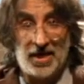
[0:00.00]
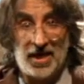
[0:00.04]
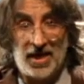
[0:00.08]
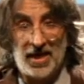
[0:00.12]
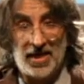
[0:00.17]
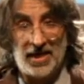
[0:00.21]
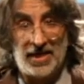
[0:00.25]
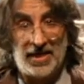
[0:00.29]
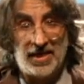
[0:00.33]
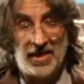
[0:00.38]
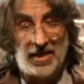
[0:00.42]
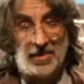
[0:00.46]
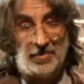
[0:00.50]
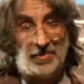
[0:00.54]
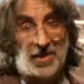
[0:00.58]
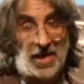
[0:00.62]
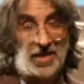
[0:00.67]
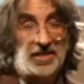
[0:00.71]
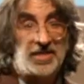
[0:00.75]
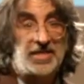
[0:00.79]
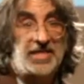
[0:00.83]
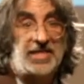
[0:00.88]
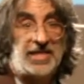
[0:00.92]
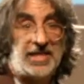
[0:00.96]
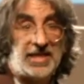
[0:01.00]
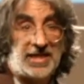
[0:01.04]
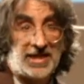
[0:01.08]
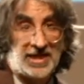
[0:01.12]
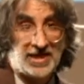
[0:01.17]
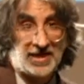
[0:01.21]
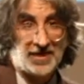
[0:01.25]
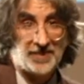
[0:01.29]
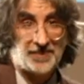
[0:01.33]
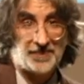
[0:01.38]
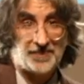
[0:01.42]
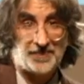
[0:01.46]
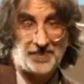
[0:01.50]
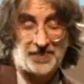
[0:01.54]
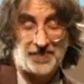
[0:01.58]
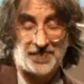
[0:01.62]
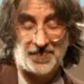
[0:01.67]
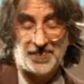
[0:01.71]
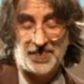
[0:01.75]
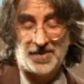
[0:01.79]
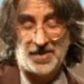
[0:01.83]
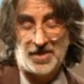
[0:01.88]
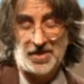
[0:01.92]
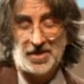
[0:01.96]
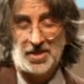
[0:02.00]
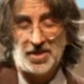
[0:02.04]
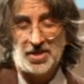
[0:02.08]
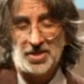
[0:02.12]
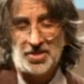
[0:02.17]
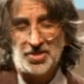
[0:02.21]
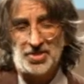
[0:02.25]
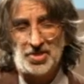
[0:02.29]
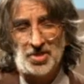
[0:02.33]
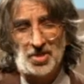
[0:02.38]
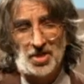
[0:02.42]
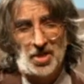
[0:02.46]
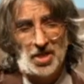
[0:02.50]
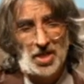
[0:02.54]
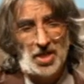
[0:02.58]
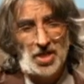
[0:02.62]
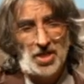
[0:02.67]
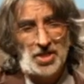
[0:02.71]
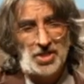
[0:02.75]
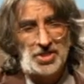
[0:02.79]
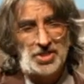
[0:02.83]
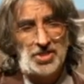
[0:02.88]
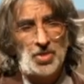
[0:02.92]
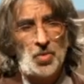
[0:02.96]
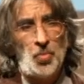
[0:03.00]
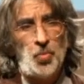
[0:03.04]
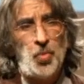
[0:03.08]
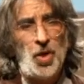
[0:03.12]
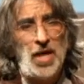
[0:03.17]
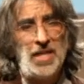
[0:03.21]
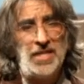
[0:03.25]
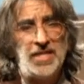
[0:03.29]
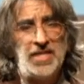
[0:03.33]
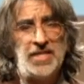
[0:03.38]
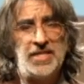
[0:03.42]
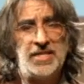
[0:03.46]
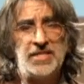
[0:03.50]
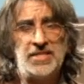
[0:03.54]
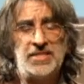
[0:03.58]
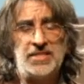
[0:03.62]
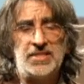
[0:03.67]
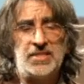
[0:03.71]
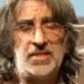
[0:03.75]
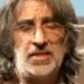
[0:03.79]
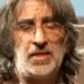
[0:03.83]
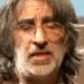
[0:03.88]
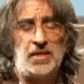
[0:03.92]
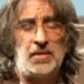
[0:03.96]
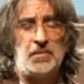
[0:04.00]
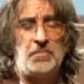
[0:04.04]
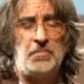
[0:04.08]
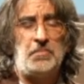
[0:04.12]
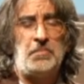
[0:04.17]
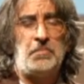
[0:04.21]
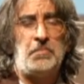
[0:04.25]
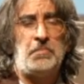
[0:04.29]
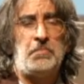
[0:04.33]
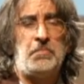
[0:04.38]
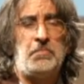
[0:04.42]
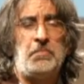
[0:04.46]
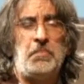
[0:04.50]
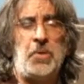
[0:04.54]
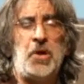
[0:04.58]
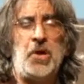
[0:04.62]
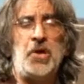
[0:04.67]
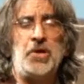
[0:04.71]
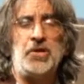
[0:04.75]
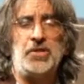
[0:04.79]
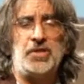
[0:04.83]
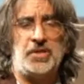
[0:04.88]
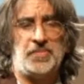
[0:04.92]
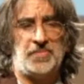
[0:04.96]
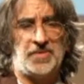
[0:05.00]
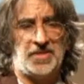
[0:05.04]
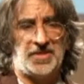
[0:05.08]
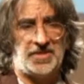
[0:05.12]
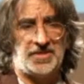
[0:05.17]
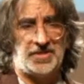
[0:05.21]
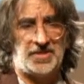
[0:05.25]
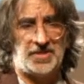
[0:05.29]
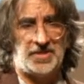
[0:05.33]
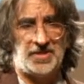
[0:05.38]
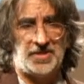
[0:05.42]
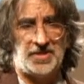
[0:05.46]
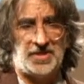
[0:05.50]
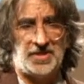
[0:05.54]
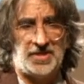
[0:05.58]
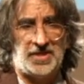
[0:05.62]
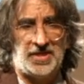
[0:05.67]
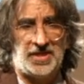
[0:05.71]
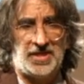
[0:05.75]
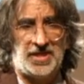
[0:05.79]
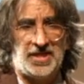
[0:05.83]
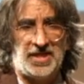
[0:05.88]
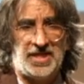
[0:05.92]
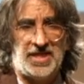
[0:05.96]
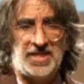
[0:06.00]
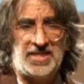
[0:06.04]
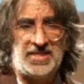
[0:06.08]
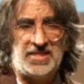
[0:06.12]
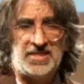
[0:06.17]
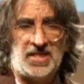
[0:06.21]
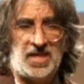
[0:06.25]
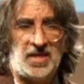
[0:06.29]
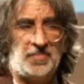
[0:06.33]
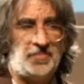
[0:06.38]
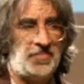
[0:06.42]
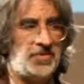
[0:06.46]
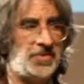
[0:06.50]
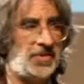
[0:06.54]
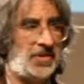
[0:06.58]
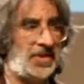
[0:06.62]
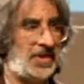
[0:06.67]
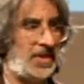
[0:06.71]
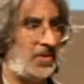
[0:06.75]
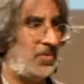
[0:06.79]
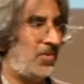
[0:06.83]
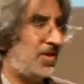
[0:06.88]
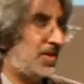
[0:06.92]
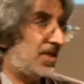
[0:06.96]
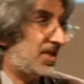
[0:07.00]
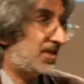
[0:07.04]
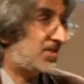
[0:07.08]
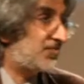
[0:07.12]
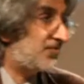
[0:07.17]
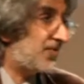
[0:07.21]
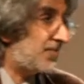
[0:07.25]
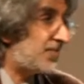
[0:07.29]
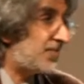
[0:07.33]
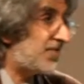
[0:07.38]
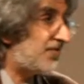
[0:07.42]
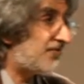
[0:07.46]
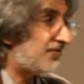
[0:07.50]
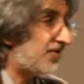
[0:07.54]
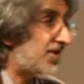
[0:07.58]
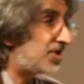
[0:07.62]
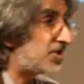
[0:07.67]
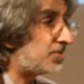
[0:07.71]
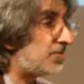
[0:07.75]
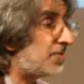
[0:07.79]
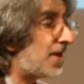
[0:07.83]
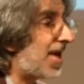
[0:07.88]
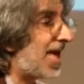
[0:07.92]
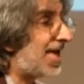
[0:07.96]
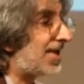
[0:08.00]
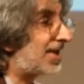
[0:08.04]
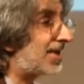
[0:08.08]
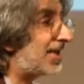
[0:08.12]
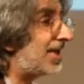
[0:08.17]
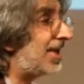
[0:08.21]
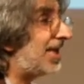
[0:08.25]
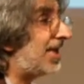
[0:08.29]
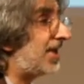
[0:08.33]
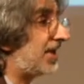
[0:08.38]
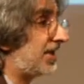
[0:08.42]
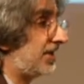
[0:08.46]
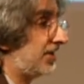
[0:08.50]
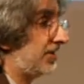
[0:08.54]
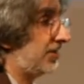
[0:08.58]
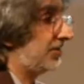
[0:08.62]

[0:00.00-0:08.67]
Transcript: by, by the king. So, so, what is Parliament? It's, a, it's from the French parler,